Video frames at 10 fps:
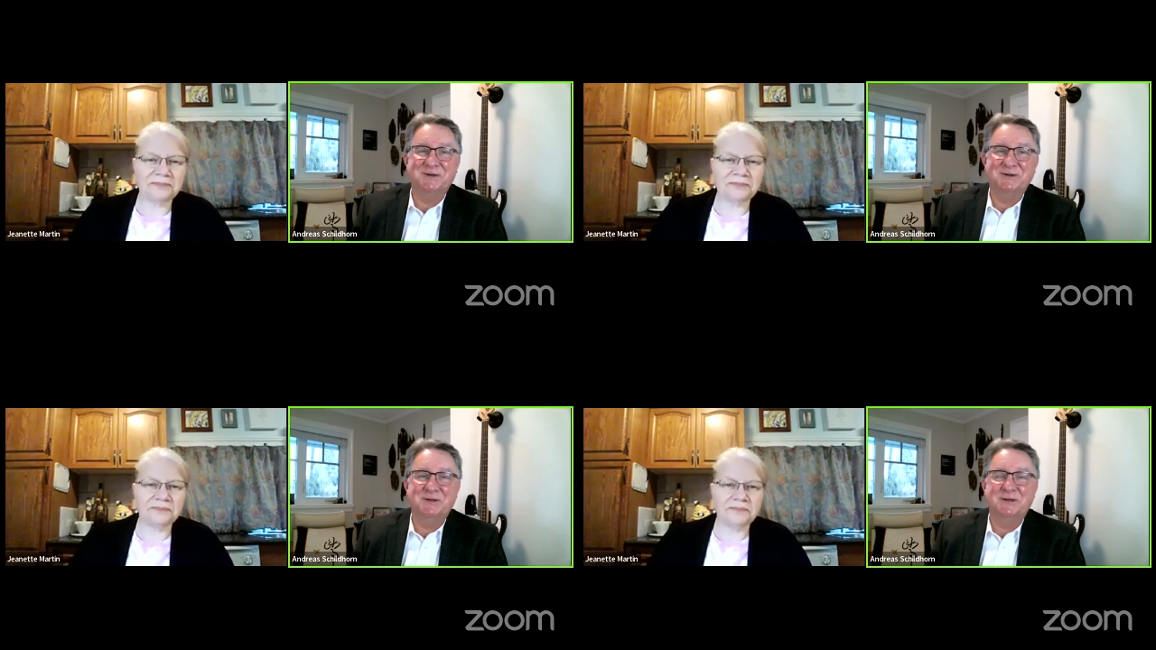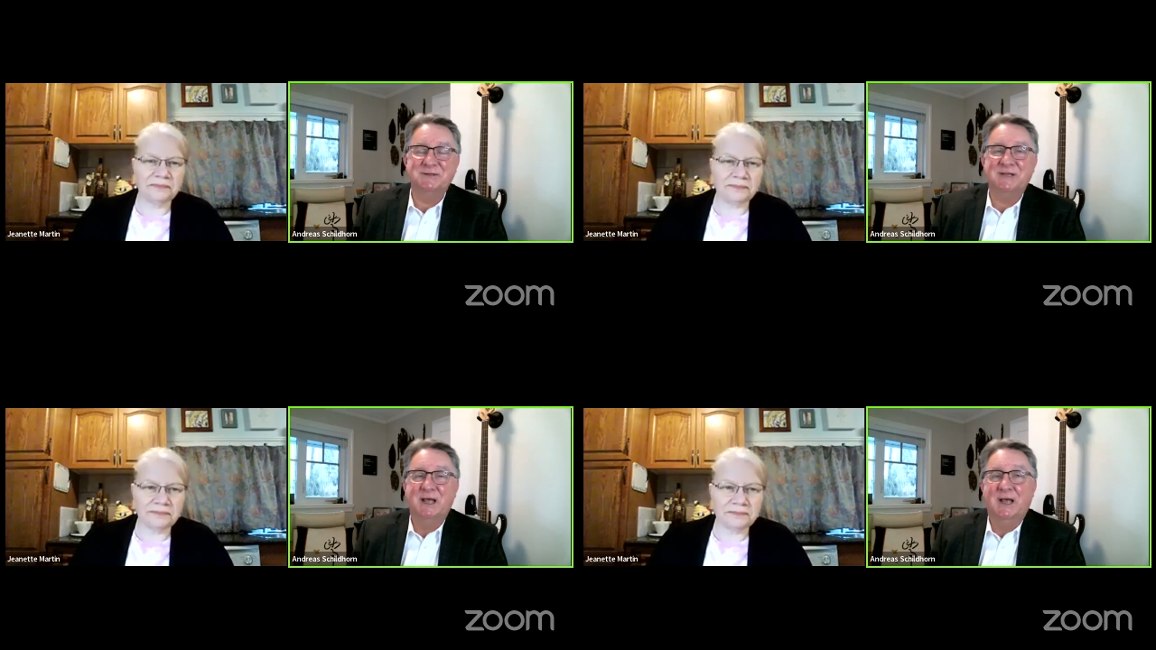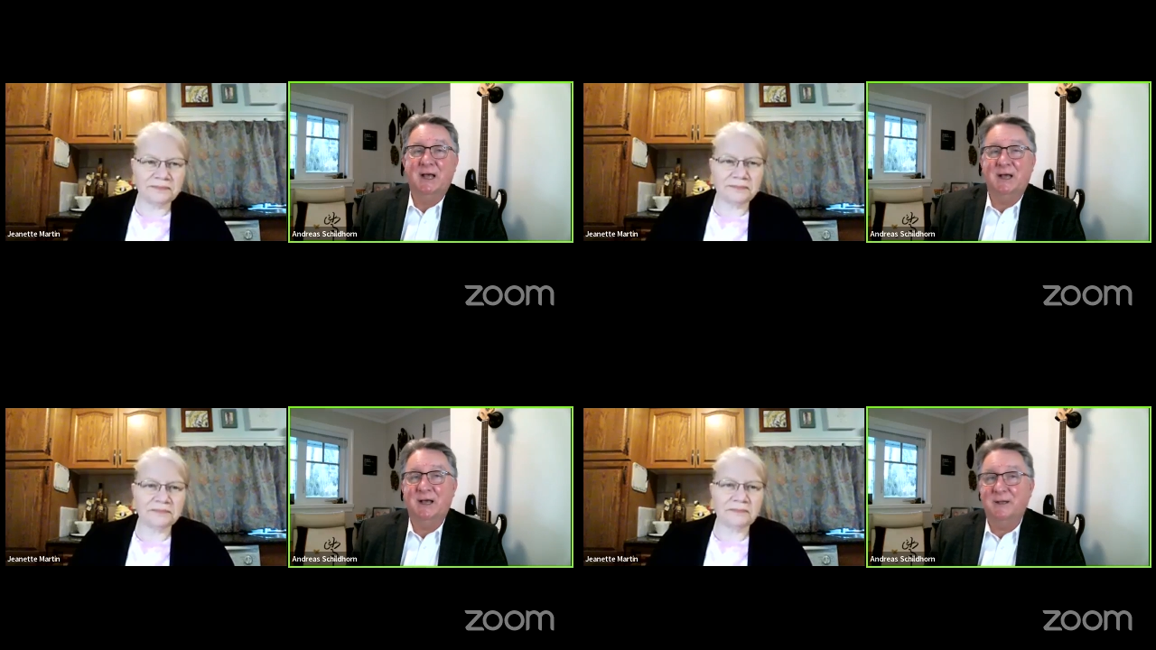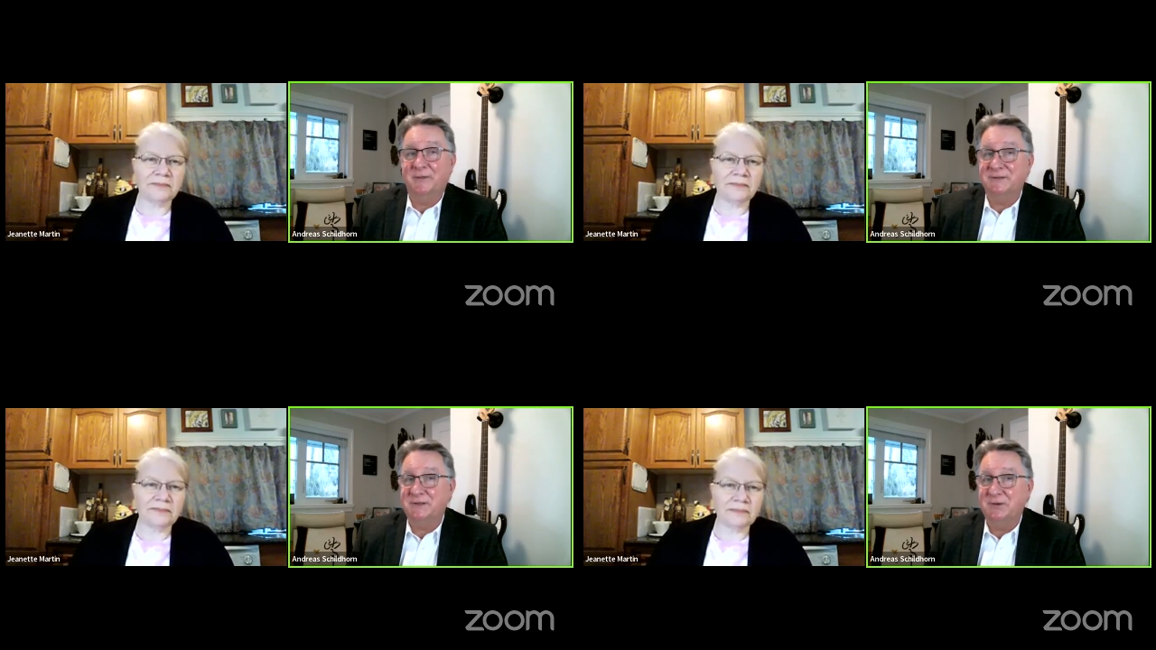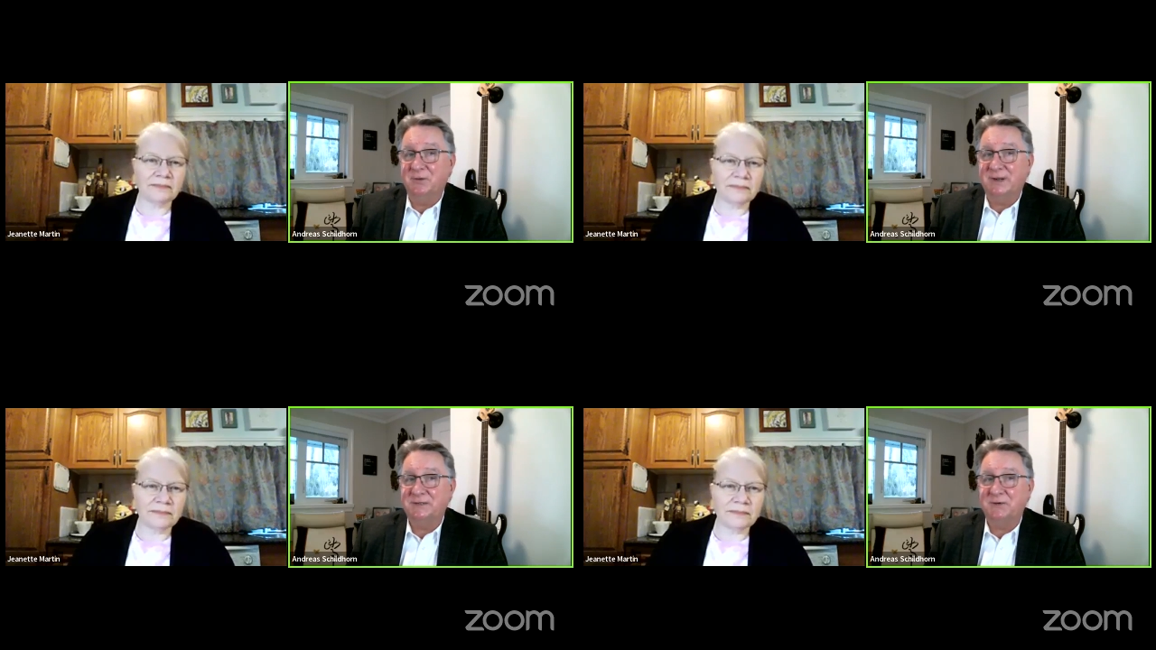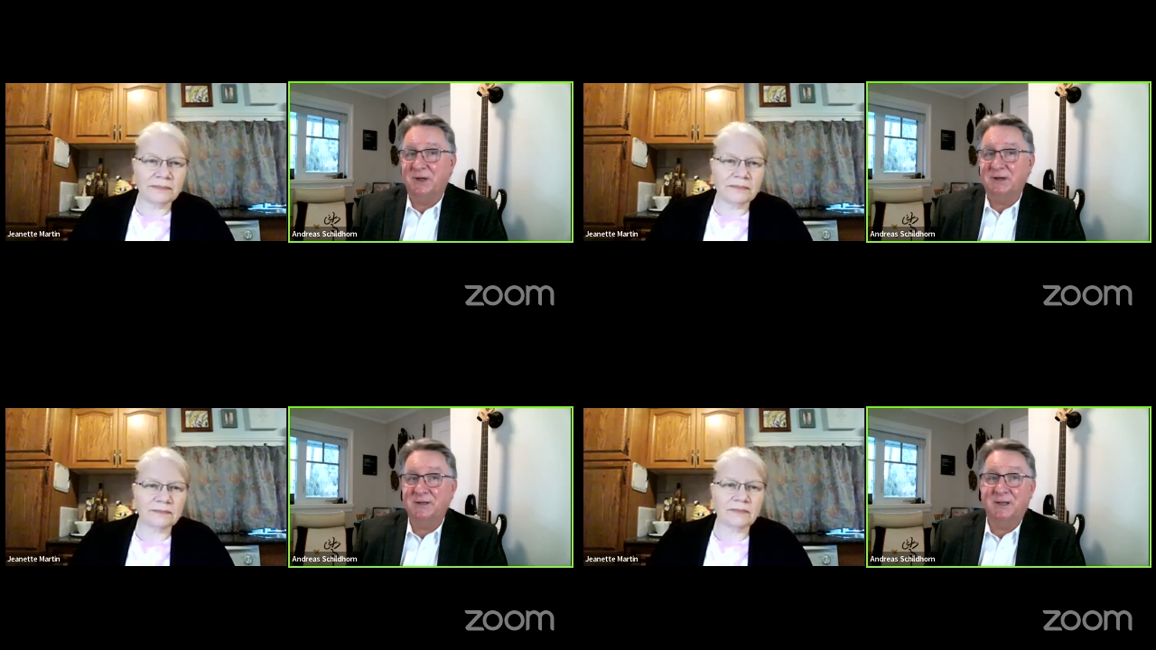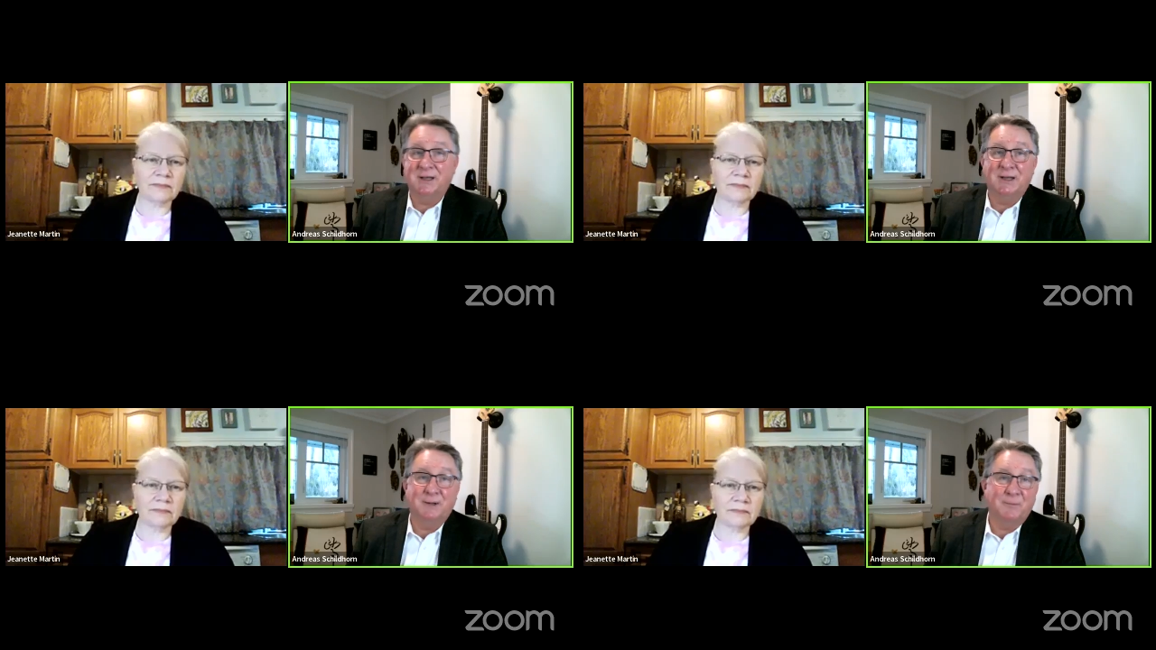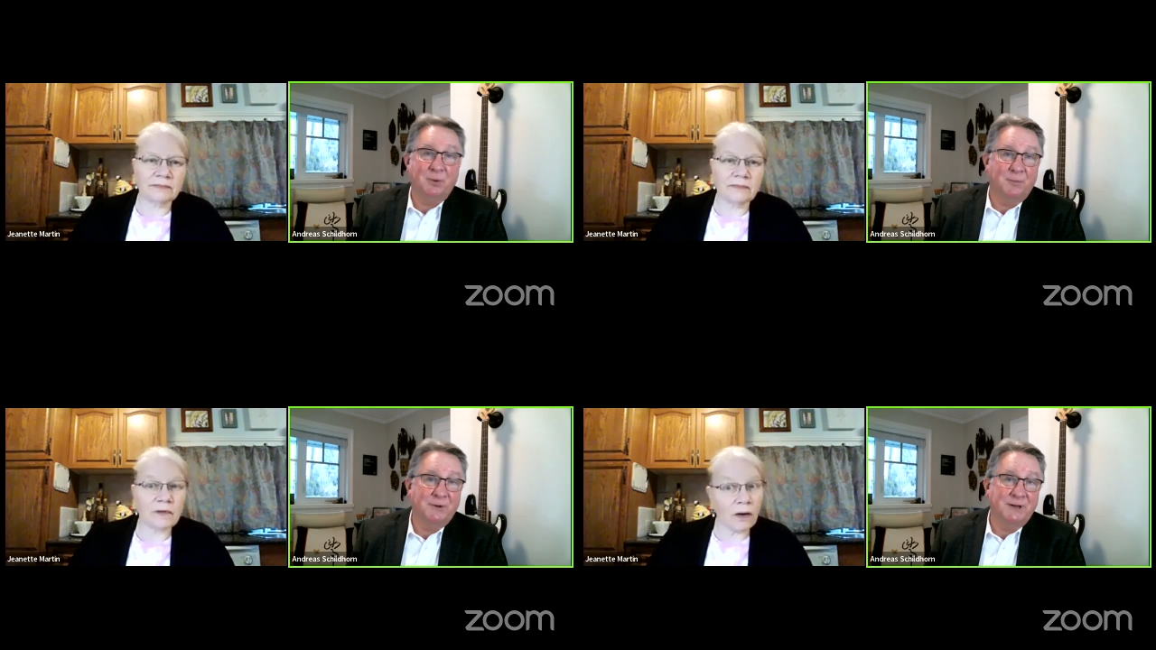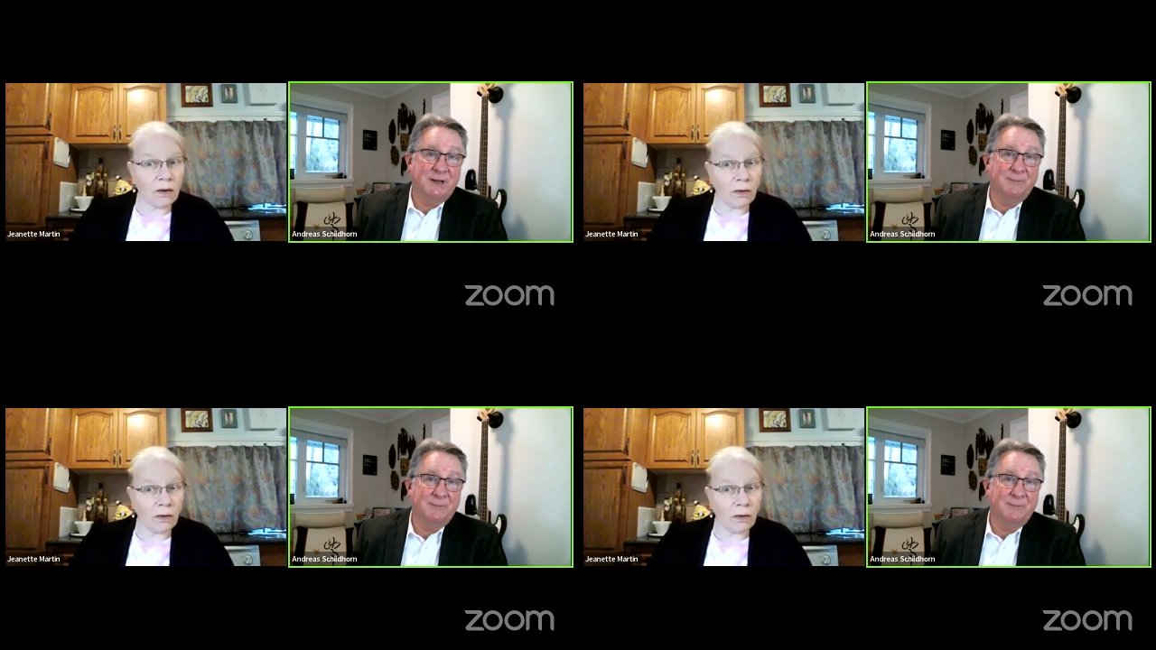Speaker 1: our New Year's. Uh, there's a new restaurant um, opened oh.